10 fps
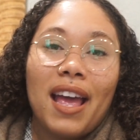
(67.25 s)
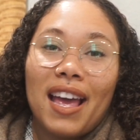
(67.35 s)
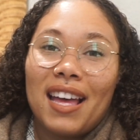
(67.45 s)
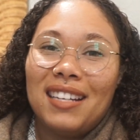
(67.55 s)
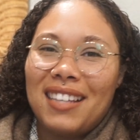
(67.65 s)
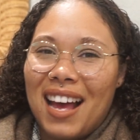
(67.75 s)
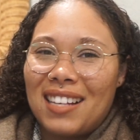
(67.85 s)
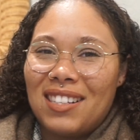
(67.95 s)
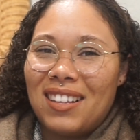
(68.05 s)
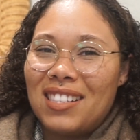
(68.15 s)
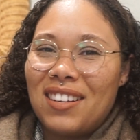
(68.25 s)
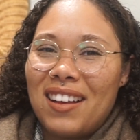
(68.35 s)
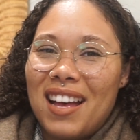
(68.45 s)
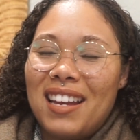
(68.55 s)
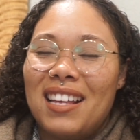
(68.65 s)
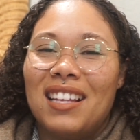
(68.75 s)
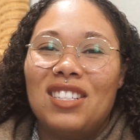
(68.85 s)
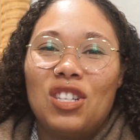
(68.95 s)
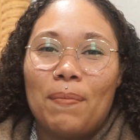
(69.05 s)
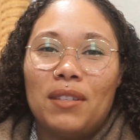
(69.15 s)
And yeah, so let's go ahead and
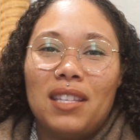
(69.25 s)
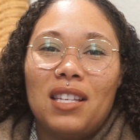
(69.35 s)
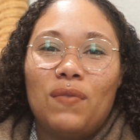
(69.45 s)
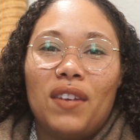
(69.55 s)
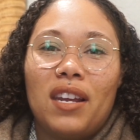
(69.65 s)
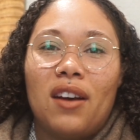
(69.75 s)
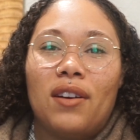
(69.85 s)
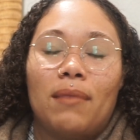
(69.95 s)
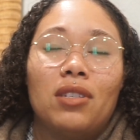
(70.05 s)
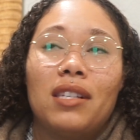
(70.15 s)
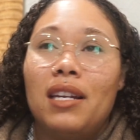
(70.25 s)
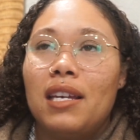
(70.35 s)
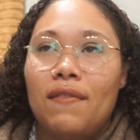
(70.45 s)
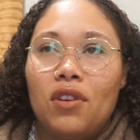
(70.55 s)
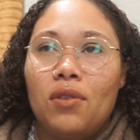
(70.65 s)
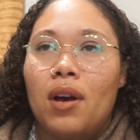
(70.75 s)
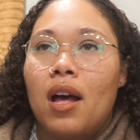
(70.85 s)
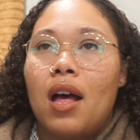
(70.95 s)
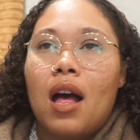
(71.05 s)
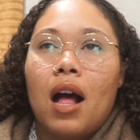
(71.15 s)
let's jump into this video. And I'm just gonna give you
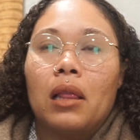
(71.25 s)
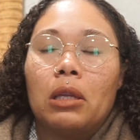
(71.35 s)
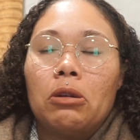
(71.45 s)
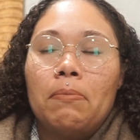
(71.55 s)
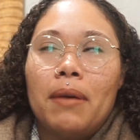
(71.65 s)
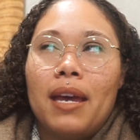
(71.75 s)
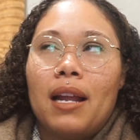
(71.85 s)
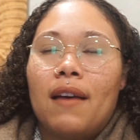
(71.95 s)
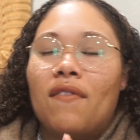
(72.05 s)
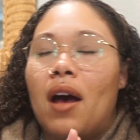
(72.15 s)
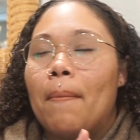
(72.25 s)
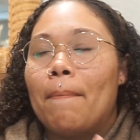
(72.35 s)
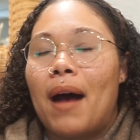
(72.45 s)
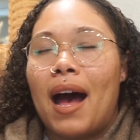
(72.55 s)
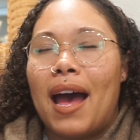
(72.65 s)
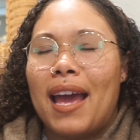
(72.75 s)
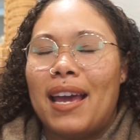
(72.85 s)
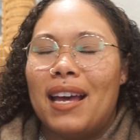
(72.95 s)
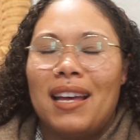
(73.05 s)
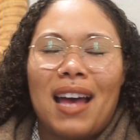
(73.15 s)
a little bit of my,